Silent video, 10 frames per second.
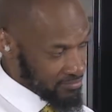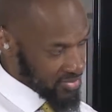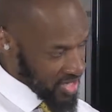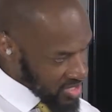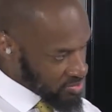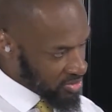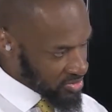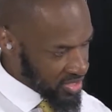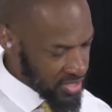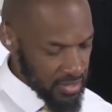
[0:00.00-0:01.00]
yeah. nice
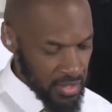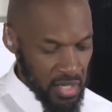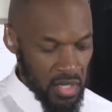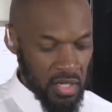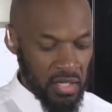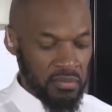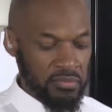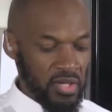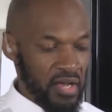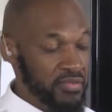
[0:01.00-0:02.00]
protein um,
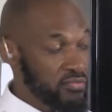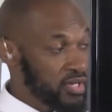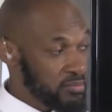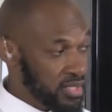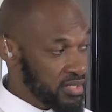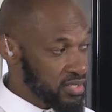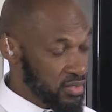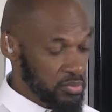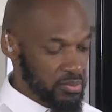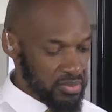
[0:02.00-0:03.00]
you have your red meats i know
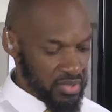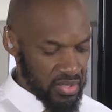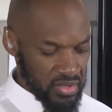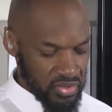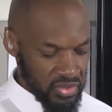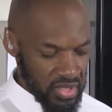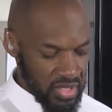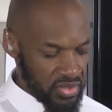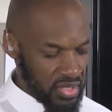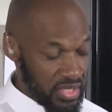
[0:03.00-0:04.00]
mm -hmm. people mm-hmm. say you shouldn't
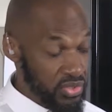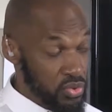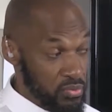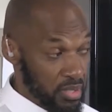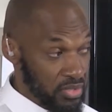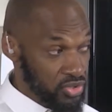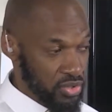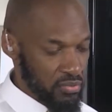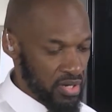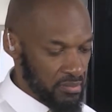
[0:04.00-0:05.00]
eat, eat too much
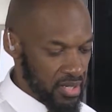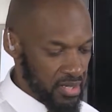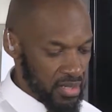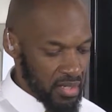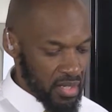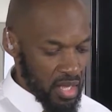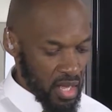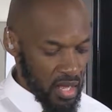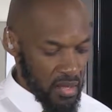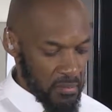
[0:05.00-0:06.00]
red meat yeah
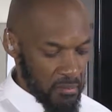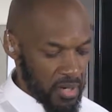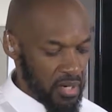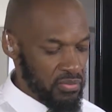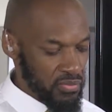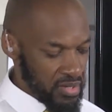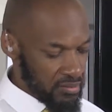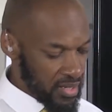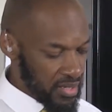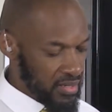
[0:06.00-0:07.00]
um, but red
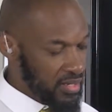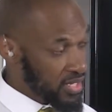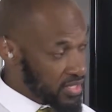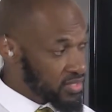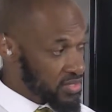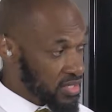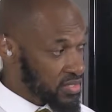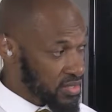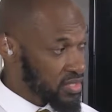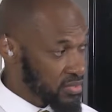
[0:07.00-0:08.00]
meat is,
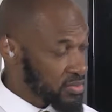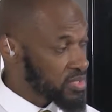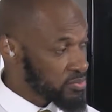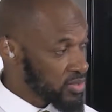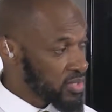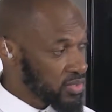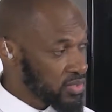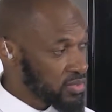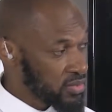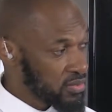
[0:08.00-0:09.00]
is is is pretty
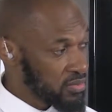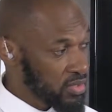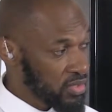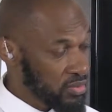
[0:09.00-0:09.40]
good okay you know